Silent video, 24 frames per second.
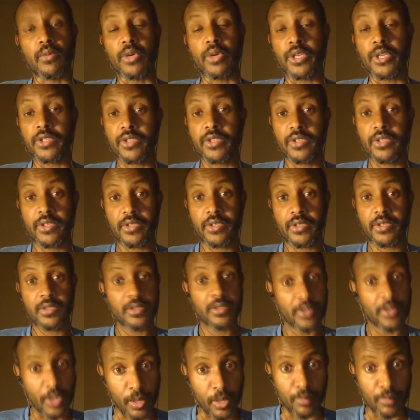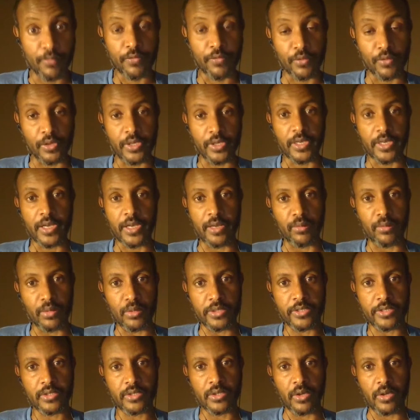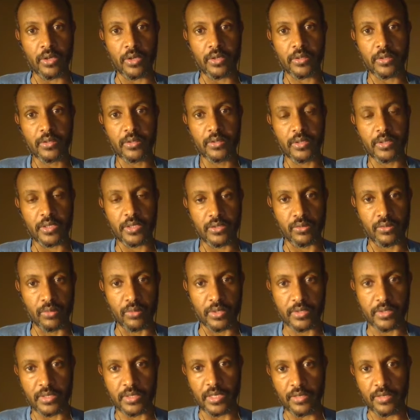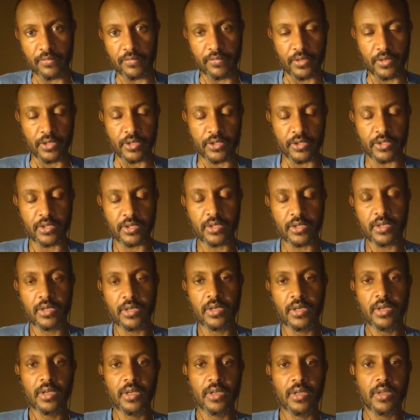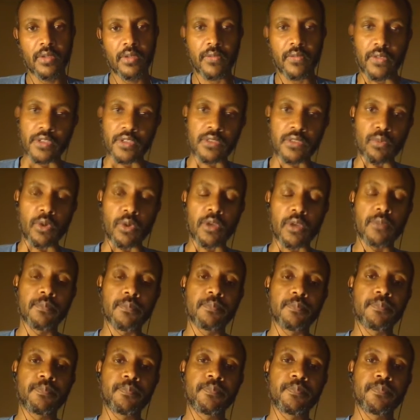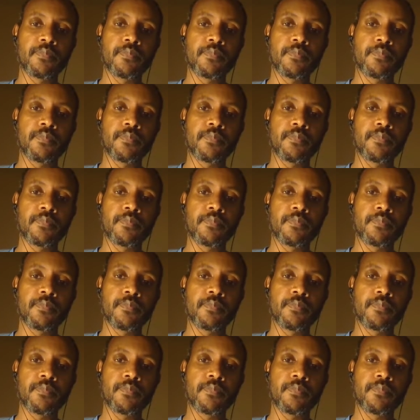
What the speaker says: which hopefully I will start as soon as I finish this one.